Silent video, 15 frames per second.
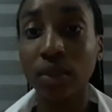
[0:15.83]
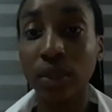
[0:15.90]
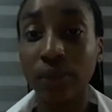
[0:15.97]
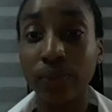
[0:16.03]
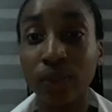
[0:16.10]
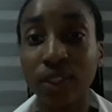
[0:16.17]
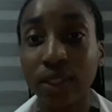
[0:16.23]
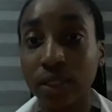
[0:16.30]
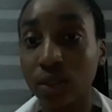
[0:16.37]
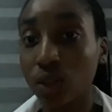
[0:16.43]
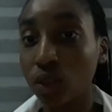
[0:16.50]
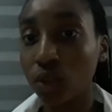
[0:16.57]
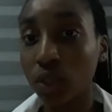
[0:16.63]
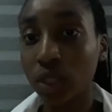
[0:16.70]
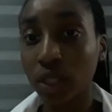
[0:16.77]
Once the
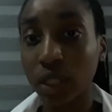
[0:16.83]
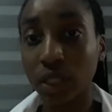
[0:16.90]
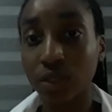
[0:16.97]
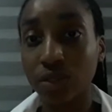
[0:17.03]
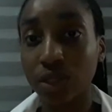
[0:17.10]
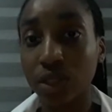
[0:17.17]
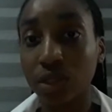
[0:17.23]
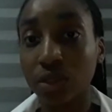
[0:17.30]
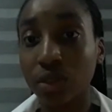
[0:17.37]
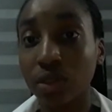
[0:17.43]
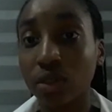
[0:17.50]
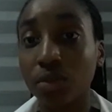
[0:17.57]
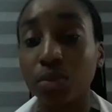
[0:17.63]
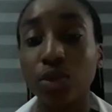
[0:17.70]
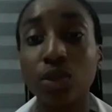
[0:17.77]
co-worker agrees to help,
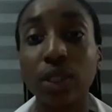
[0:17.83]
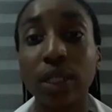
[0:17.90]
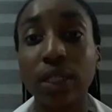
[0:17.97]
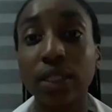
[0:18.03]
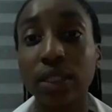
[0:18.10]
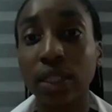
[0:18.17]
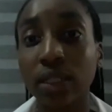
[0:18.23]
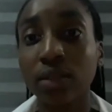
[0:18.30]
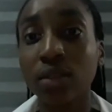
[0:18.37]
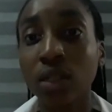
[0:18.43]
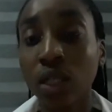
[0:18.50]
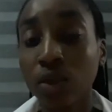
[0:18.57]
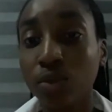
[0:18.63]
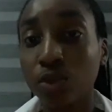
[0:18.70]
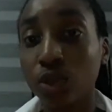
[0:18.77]
you can then
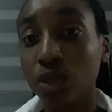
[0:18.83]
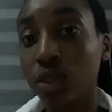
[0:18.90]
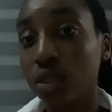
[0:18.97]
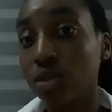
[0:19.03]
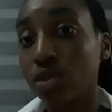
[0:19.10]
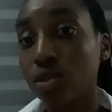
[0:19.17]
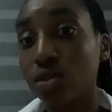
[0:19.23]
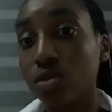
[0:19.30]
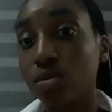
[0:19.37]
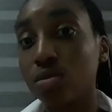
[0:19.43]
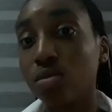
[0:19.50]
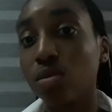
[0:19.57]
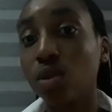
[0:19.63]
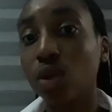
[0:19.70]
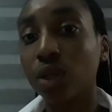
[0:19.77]
proceed to
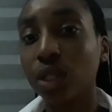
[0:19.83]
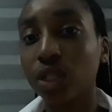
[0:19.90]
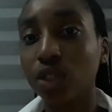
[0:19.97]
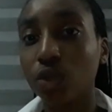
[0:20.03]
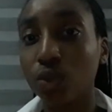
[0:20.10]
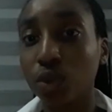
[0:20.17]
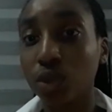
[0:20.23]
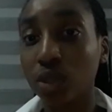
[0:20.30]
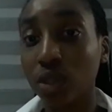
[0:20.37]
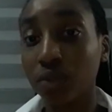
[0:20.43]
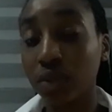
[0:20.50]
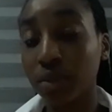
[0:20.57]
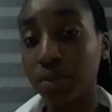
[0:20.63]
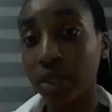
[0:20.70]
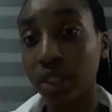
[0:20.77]
locking the wheels of the
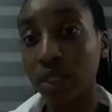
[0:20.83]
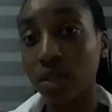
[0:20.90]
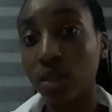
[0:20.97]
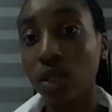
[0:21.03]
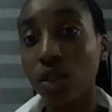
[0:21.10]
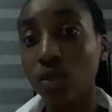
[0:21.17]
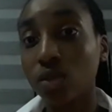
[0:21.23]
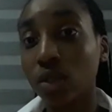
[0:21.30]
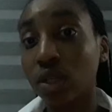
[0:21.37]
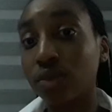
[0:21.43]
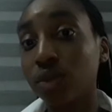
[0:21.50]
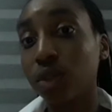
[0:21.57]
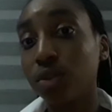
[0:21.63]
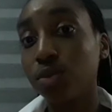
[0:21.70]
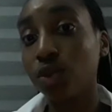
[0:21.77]
bed, so
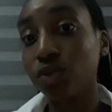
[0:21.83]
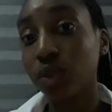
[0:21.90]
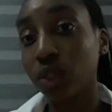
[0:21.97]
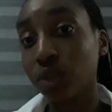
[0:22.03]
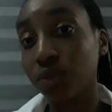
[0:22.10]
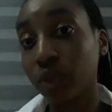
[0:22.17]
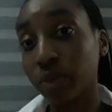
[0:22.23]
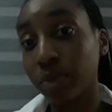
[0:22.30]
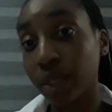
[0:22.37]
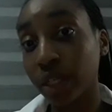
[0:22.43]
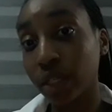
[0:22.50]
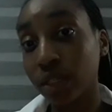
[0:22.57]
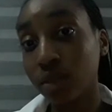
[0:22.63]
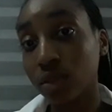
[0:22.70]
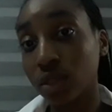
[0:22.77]
avoid moving of the bed
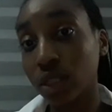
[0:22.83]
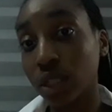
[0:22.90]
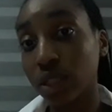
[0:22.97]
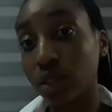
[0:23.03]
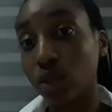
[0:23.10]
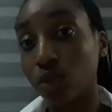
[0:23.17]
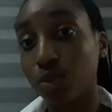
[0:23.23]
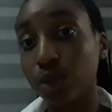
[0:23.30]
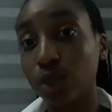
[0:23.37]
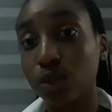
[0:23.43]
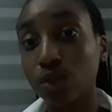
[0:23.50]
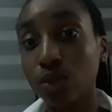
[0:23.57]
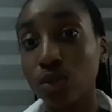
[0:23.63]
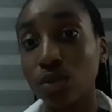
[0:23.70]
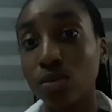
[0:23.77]
so that there will be
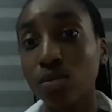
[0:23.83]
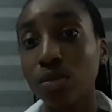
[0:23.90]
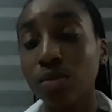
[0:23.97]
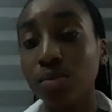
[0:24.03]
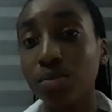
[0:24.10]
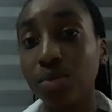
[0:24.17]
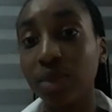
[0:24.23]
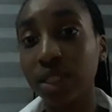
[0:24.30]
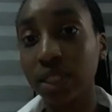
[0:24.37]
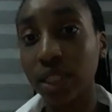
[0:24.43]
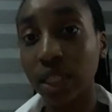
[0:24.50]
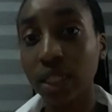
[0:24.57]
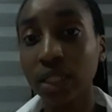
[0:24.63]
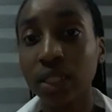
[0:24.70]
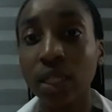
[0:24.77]
no
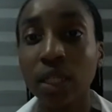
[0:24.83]
mistakes.